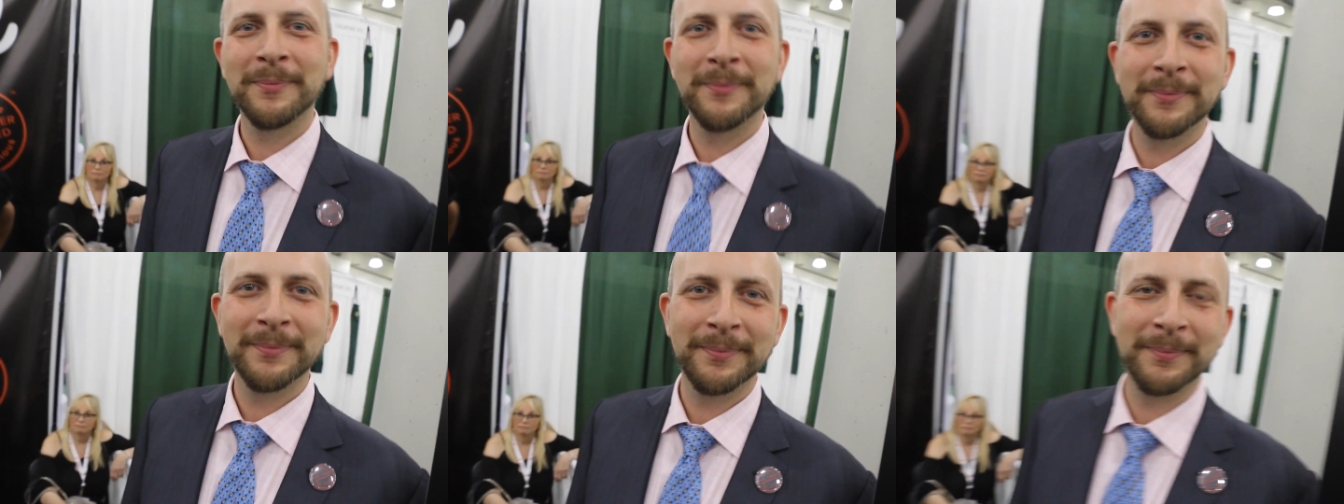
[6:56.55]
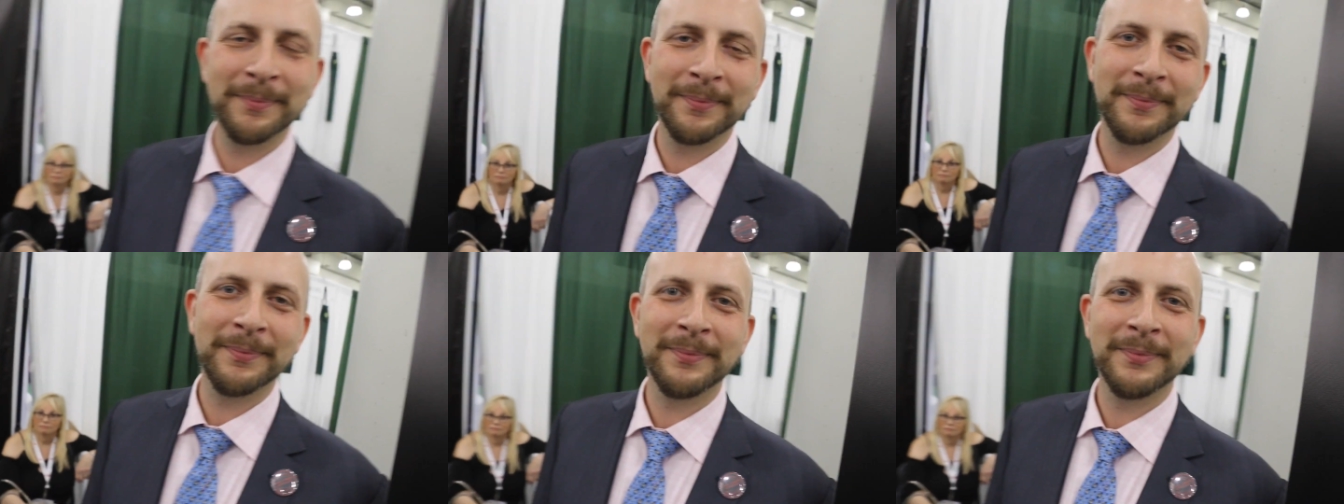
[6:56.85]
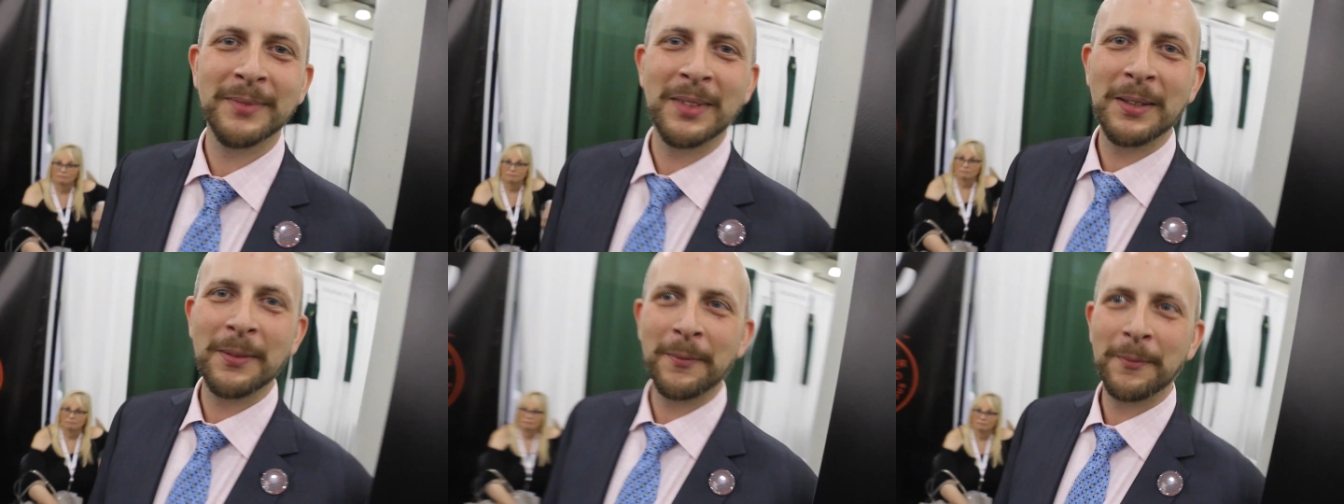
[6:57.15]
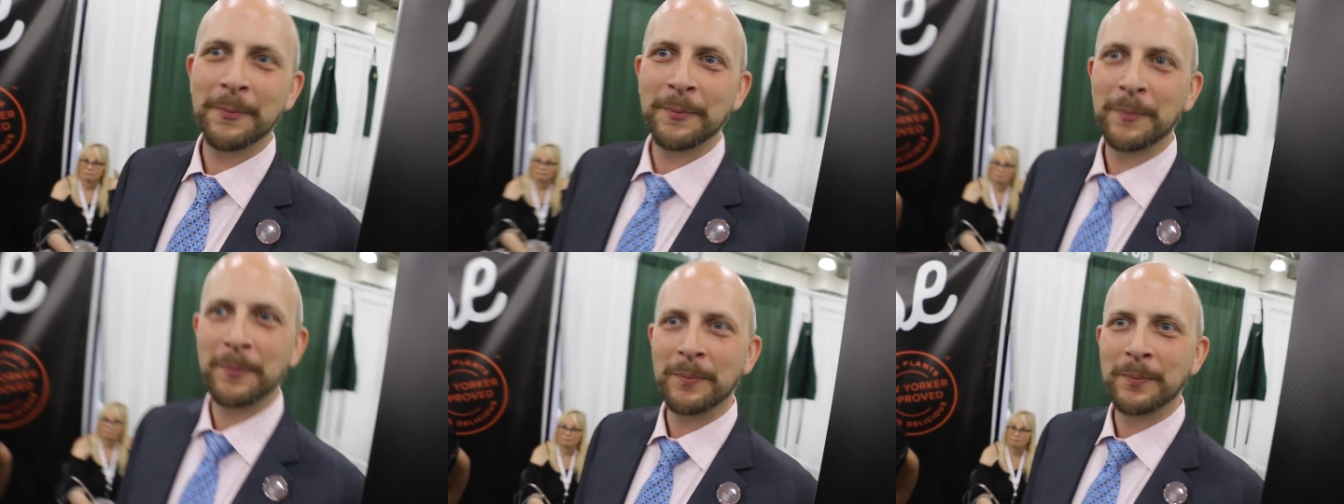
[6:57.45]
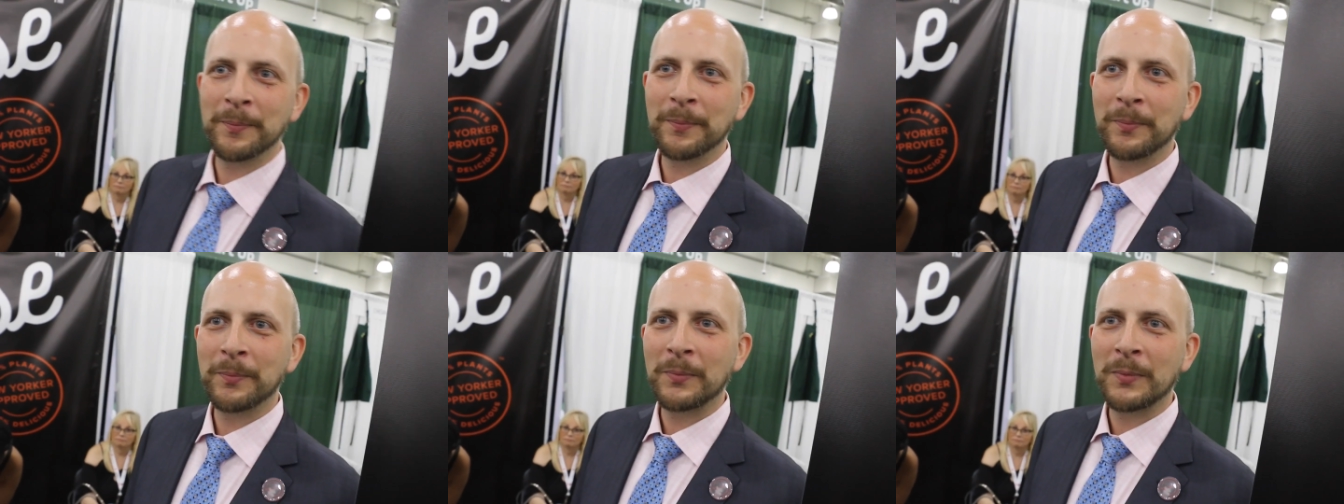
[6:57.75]
Uh, tell us what you just
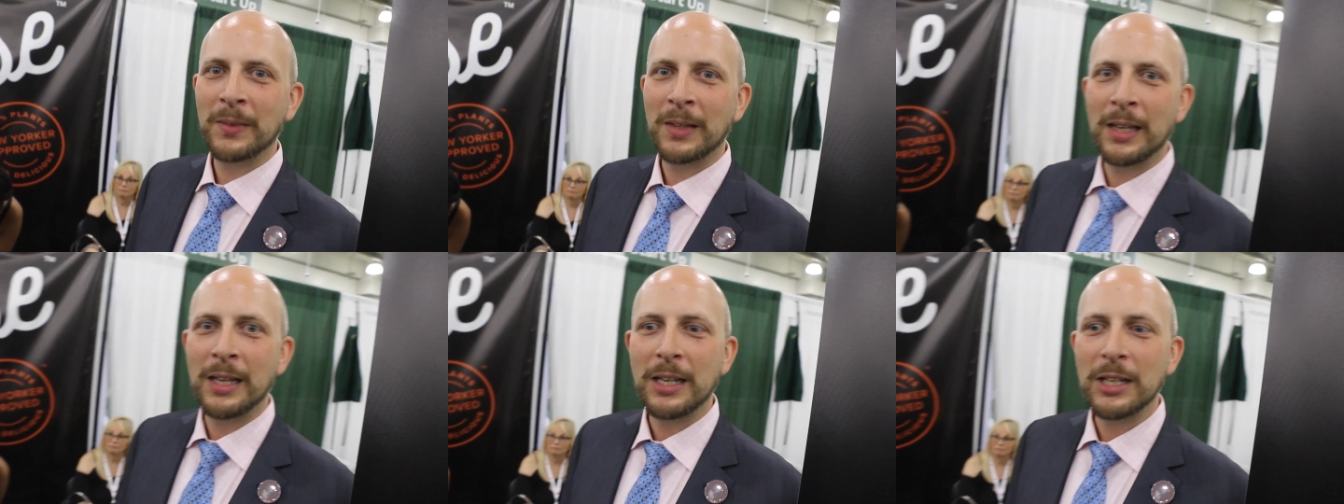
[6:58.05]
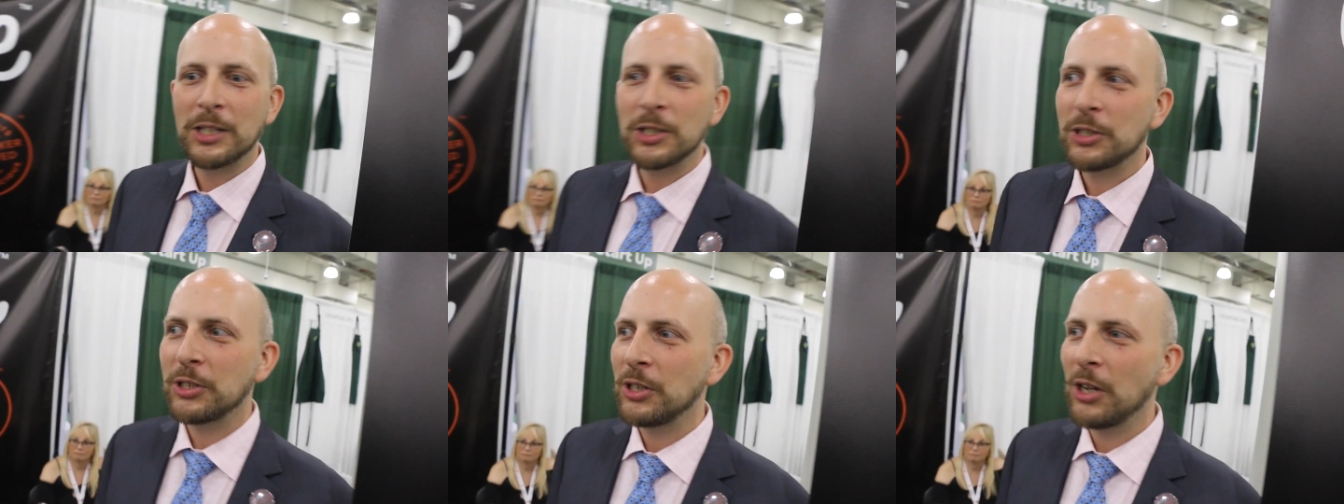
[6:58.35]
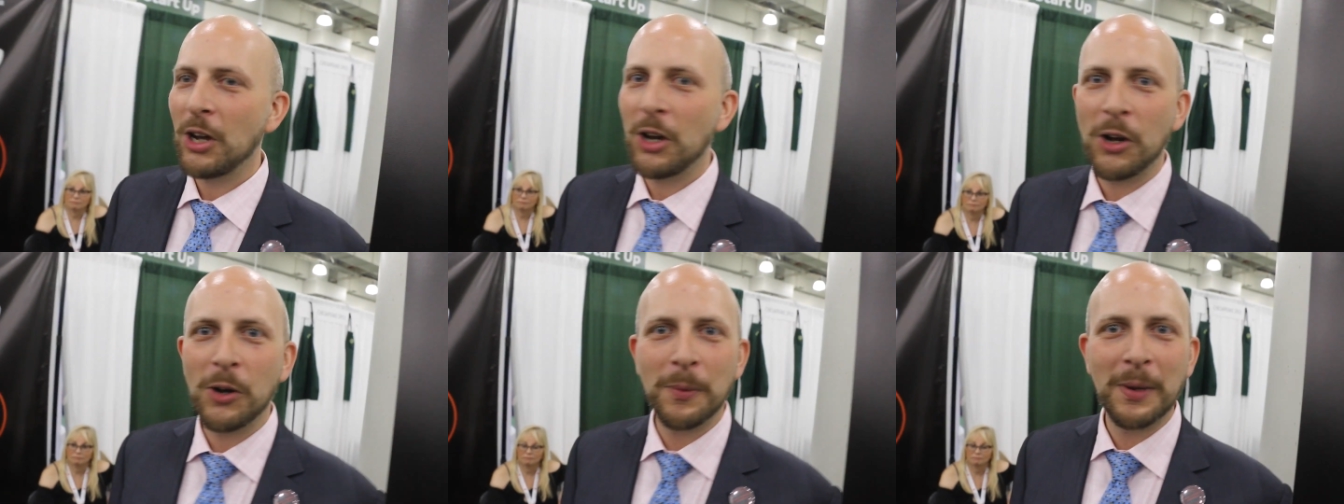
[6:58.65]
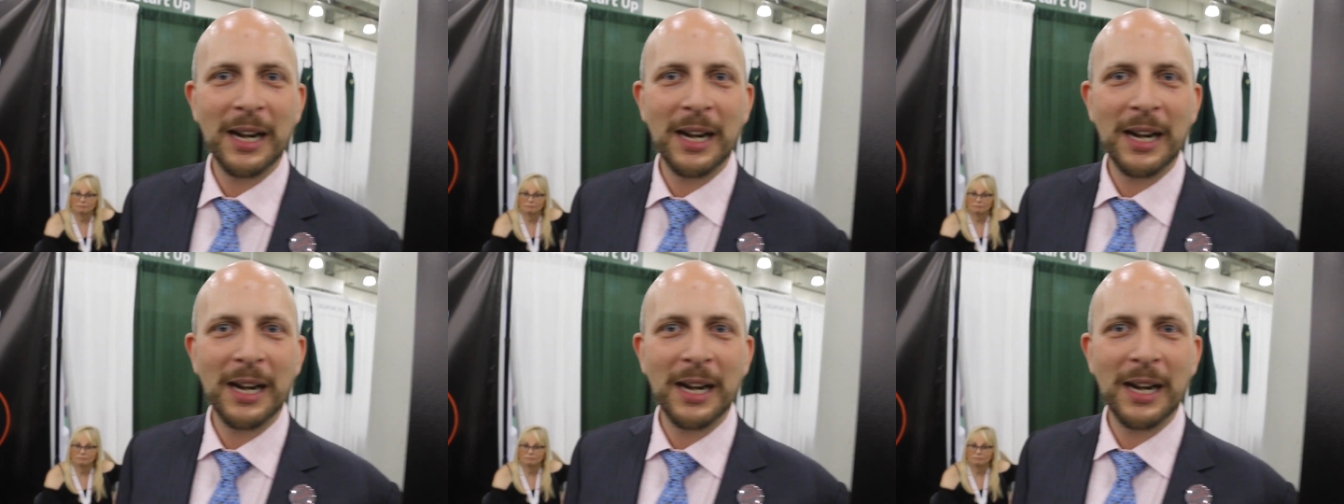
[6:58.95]
told me. So